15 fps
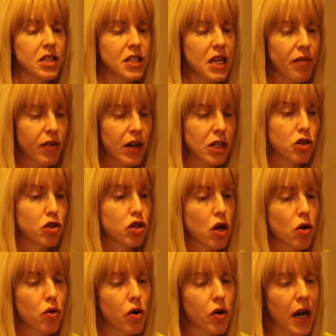is definitely to
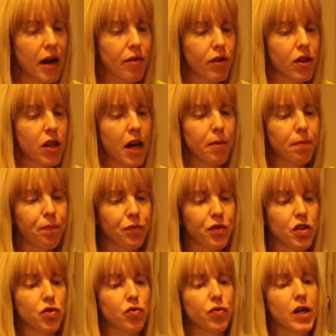slow cook everything.
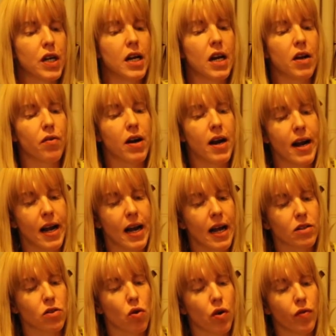Just really, really
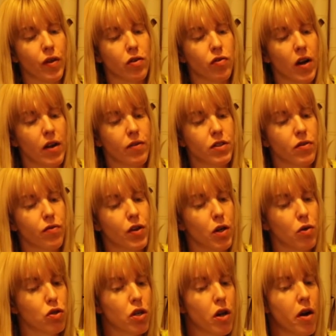let all of the flavors
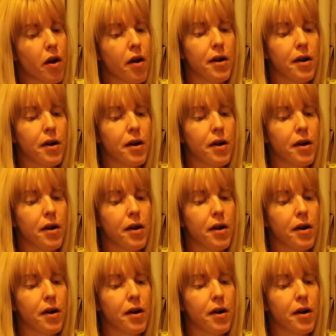infuse.